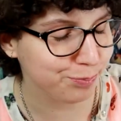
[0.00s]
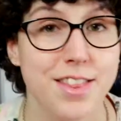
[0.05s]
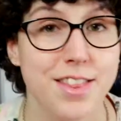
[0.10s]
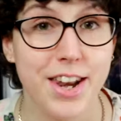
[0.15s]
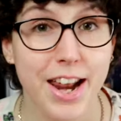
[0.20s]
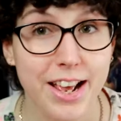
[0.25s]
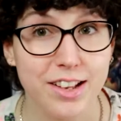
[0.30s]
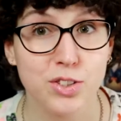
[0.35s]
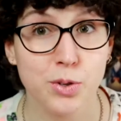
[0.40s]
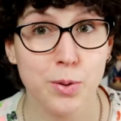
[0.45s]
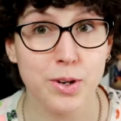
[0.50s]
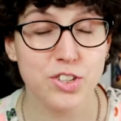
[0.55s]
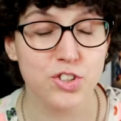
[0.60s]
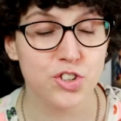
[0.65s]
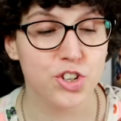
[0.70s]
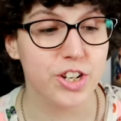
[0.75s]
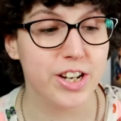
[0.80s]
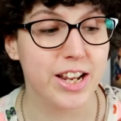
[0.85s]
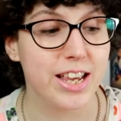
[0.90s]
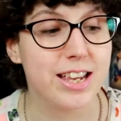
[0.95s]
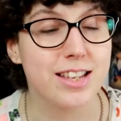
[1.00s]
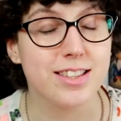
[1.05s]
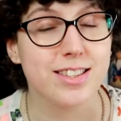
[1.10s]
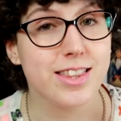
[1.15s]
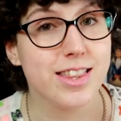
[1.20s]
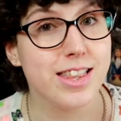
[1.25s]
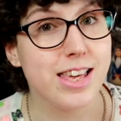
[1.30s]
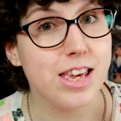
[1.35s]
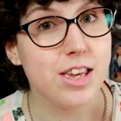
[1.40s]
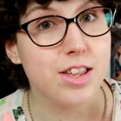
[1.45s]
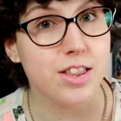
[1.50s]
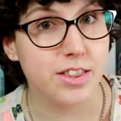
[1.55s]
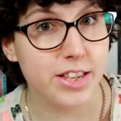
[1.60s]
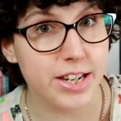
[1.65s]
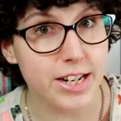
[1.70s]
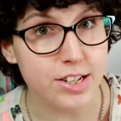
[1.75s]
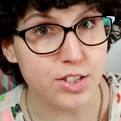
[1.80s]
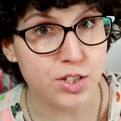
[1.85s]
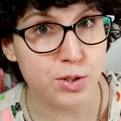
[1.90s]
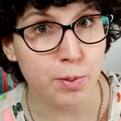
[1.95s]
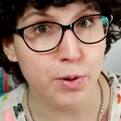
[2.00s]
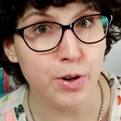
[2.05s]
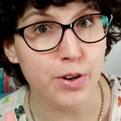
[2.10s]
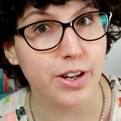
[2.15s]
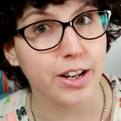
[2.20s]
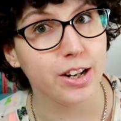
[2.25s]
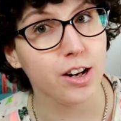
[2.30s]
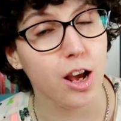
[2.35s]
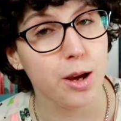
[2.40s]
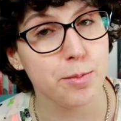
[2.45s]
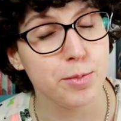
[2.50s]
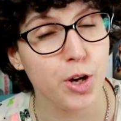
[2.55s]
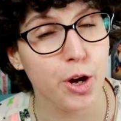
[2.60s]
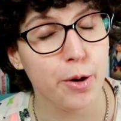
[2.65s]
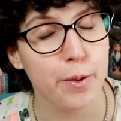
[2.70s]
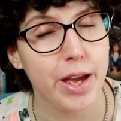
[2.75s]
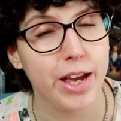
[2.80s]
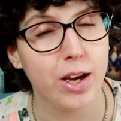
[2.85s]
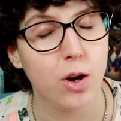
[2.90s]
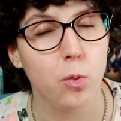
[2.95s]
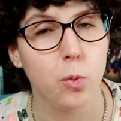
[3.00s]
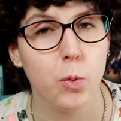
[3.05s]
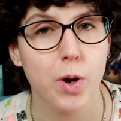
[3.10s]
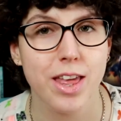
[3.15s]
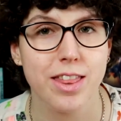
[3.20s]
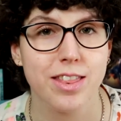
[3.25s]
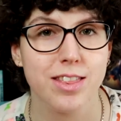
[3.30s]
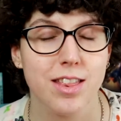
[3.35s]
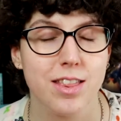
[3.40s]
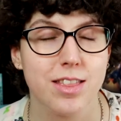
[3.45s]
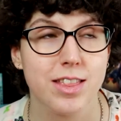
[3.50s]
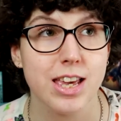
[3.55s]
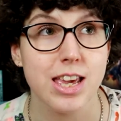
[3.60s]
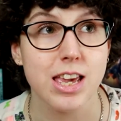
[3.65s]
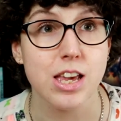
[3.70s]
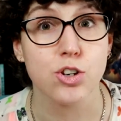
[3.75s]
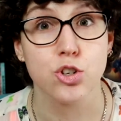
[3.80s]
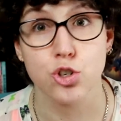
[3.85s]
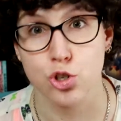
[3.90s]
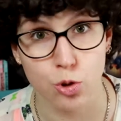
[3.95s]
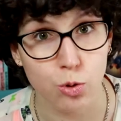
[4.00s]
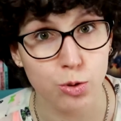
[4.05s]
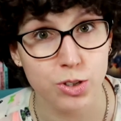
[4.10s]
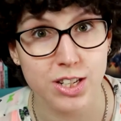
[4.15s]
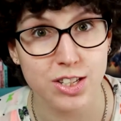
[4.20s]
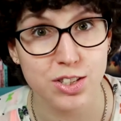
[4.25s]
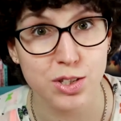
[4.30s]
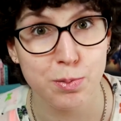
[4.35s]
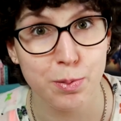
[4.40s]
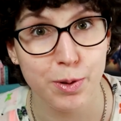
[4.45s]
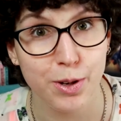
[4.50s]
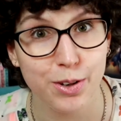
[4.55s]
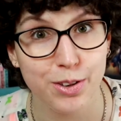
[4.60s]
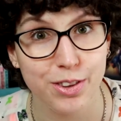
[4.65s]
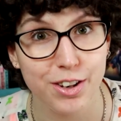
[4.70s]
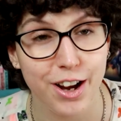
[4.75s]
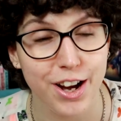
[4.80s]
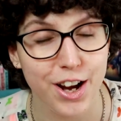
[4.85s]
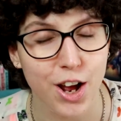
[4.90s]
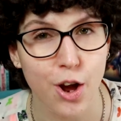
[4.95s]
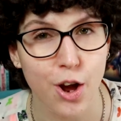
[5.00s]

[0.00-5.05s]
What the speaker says: The next question is the thinnest book, and I'm going with the shortest book that I